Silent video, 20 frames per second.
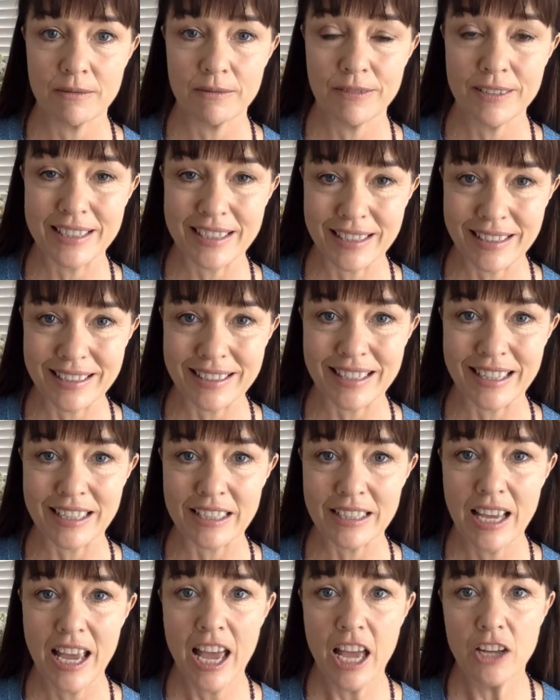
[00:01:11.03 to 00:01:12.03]

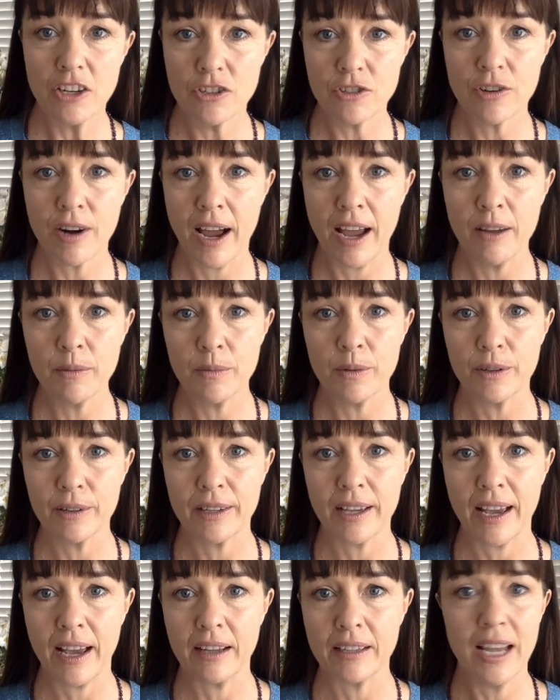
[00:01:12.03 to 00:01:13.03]
facilities to try and
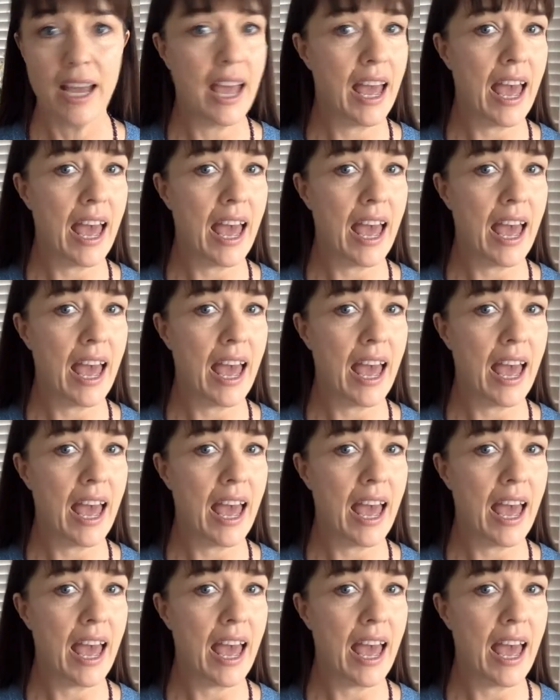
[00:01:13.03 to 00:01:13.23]
work out